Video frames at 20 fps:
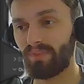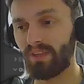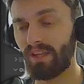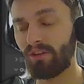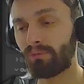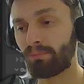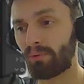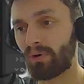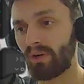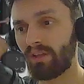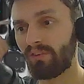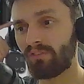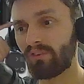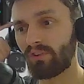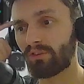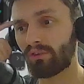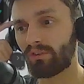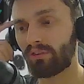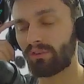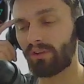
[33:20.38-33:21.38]
it's pretty easy
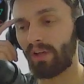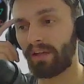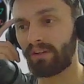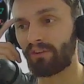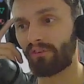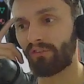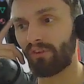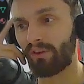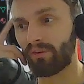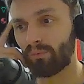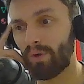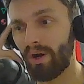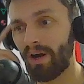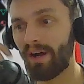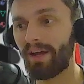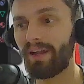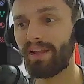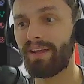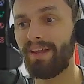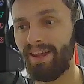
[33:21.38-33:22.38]
to understand
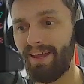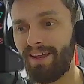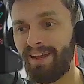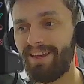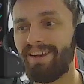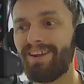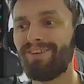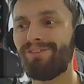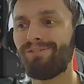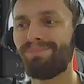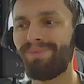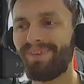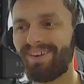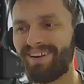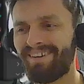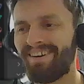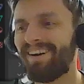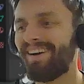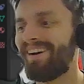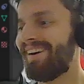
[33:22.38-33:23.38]
why. It is
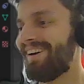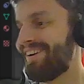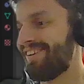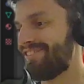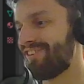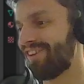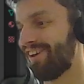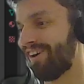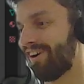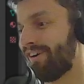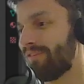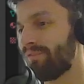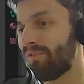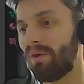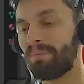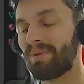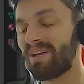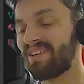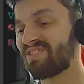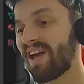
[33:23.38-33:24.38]
because of the
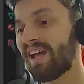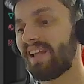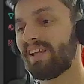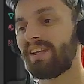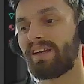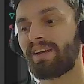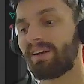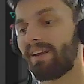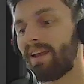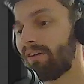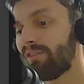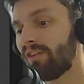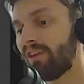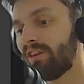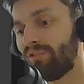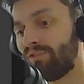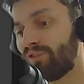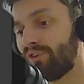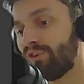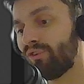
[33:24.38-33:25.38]
metallic. Now the
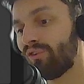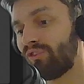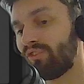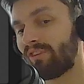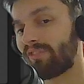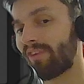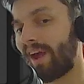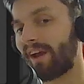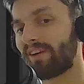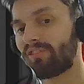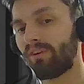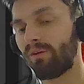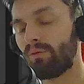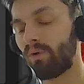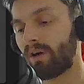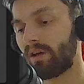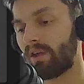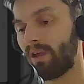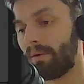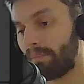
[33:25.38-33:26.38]
diffuse, it's actually
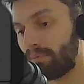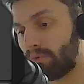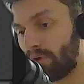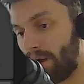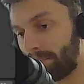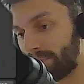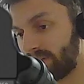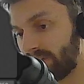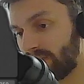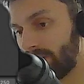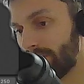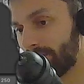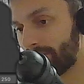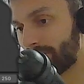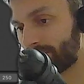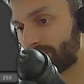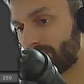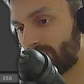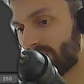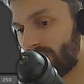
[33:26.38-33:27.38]
working properly.
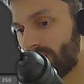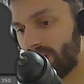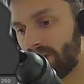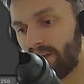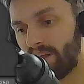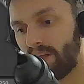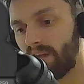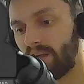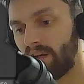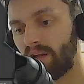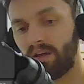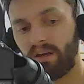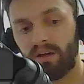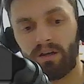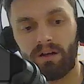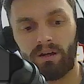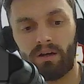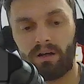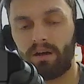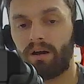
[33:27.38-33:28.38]

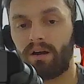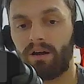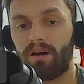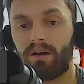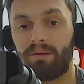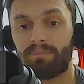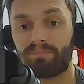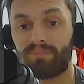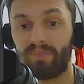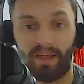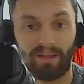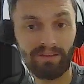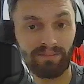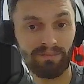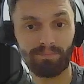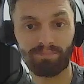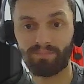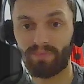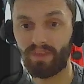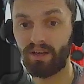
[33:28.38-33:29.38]

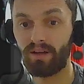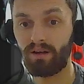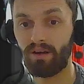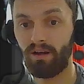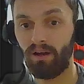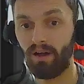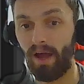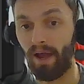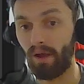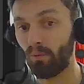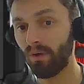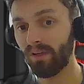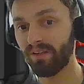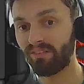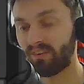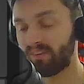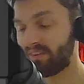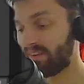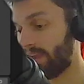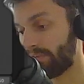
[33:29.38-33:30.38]
And I went
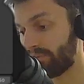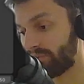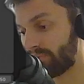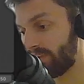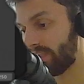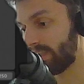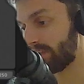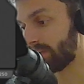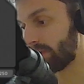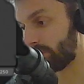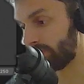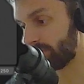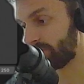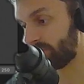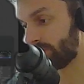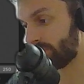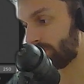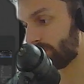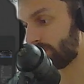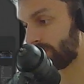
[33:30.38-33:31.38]
to test it
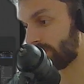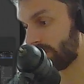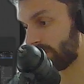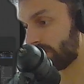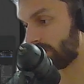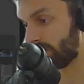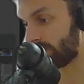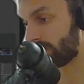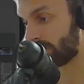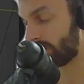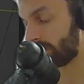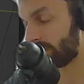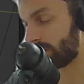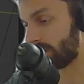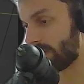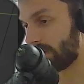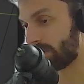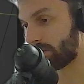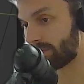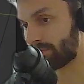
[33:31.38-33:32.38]
also on
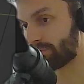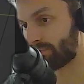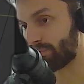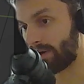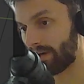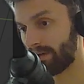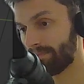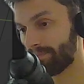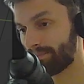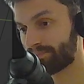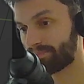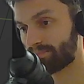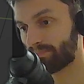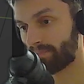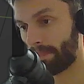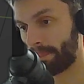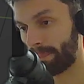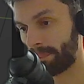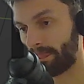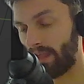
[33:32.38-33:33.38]
our train.
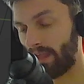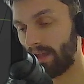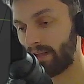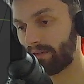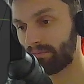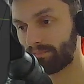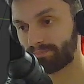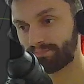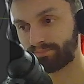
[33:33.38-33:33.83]
And